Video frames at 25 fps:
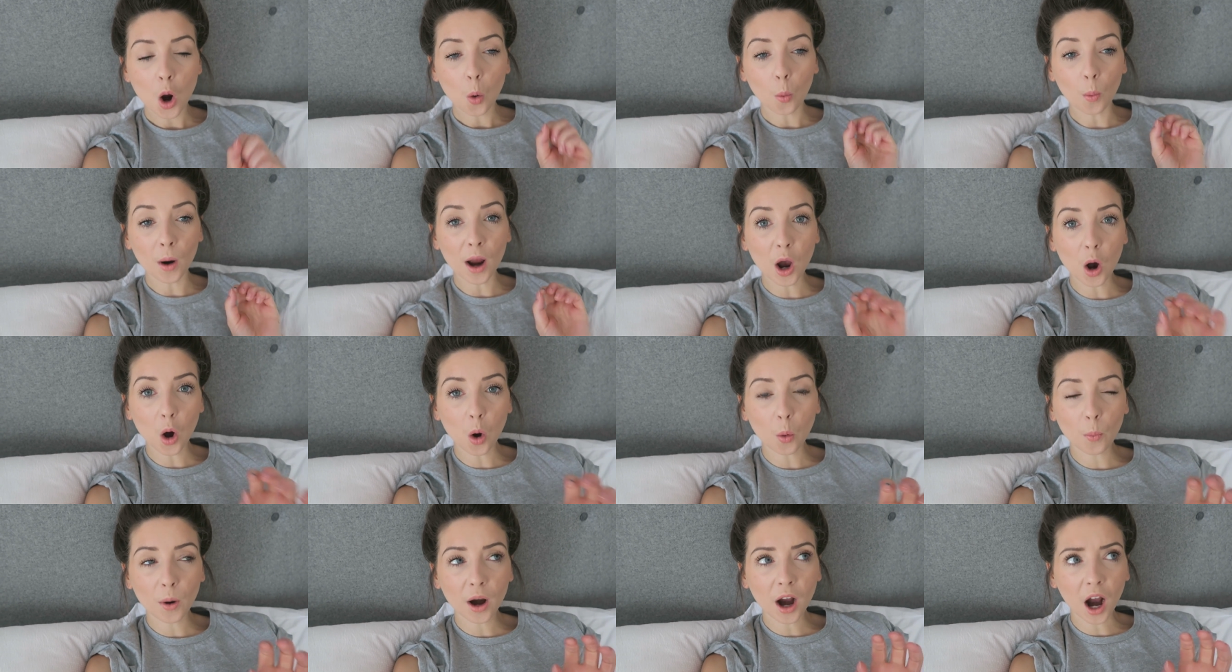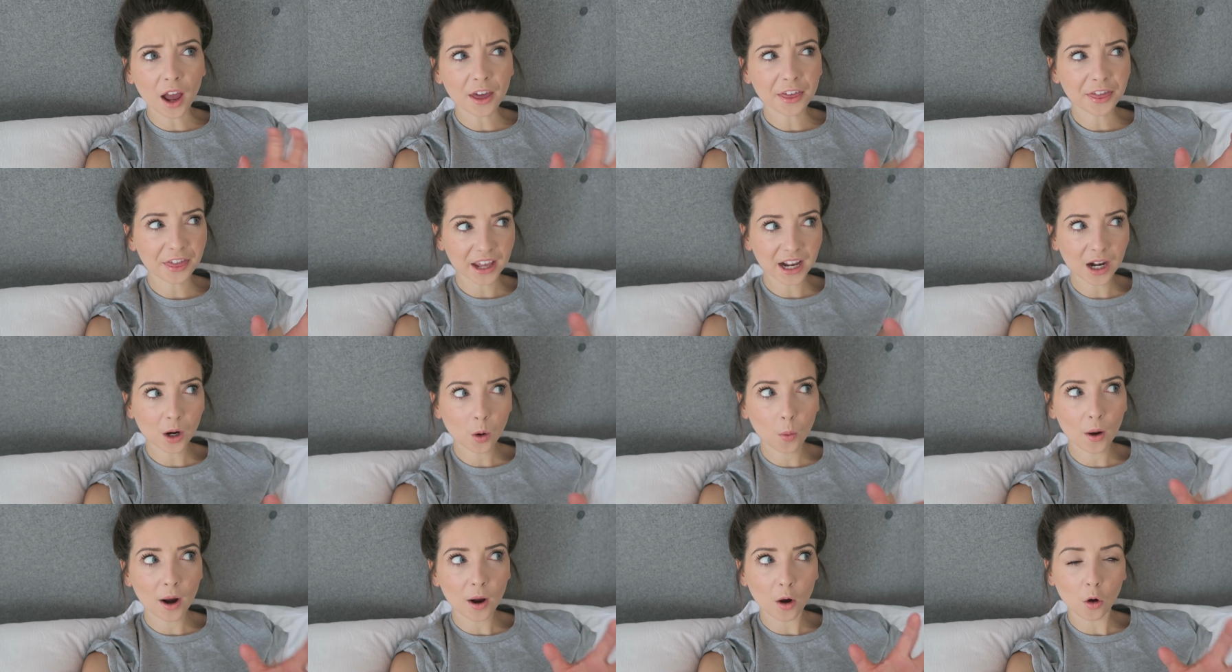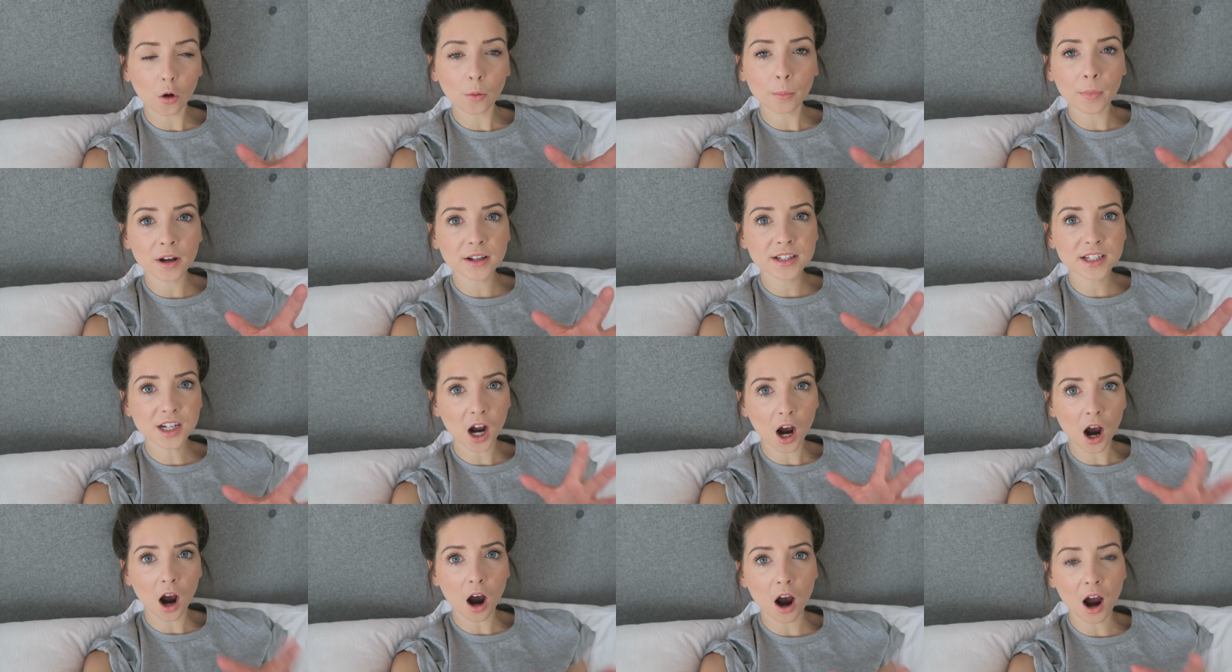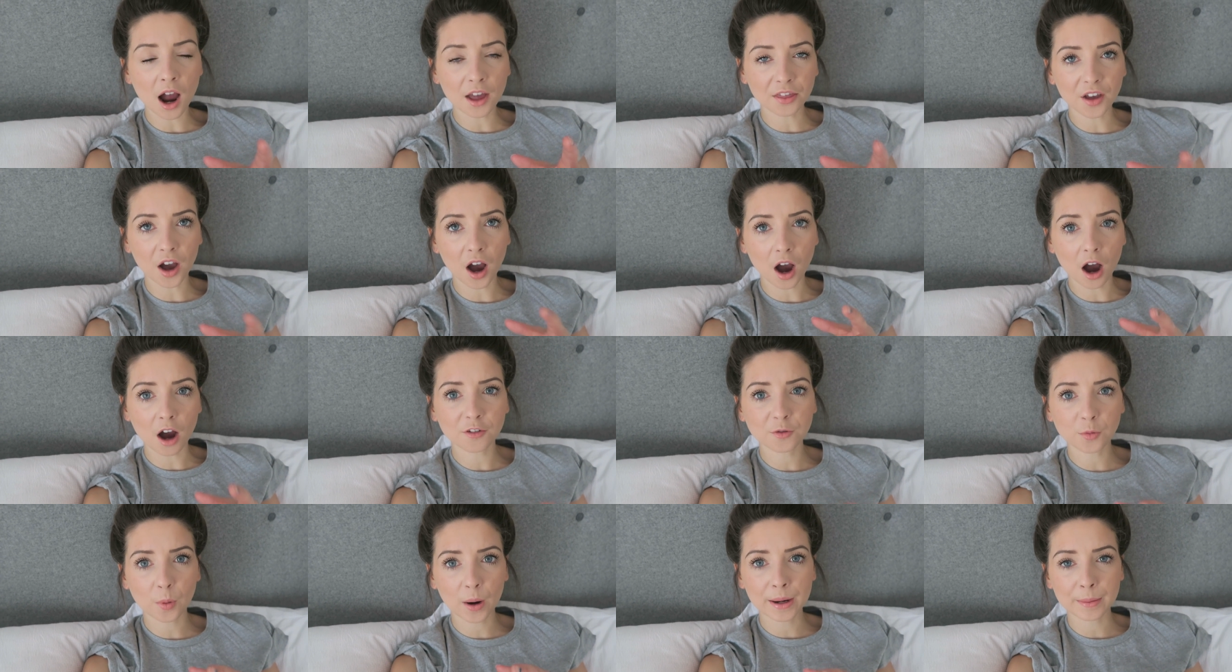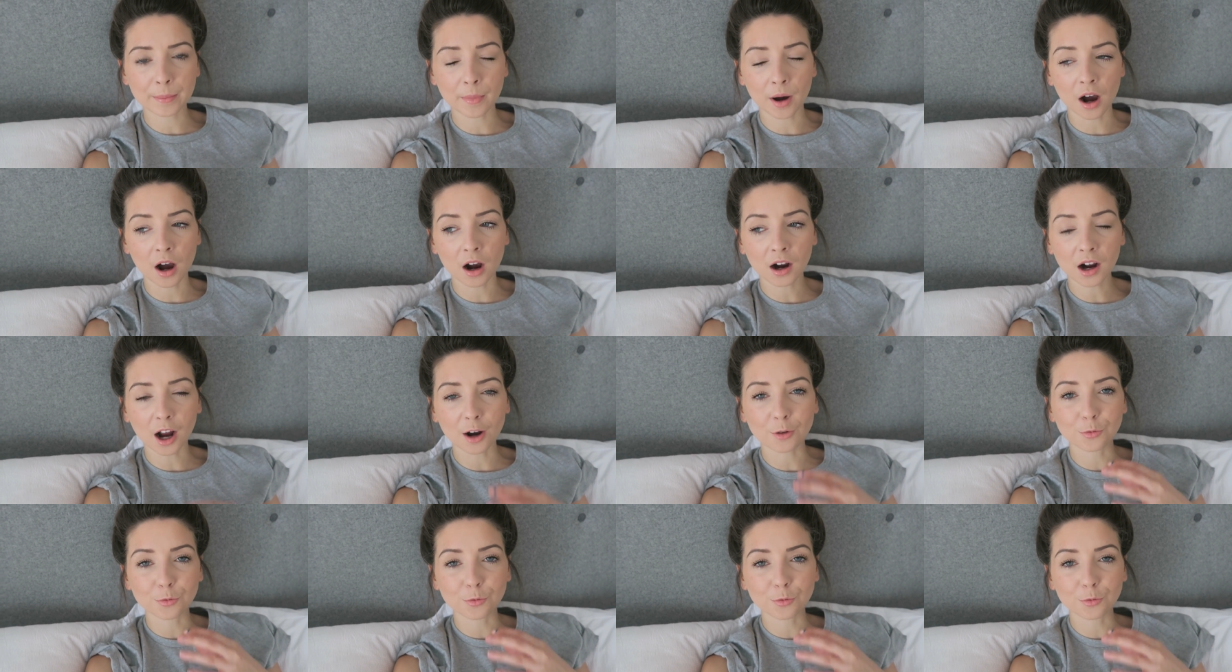We're I think we're almost at the halfway mark.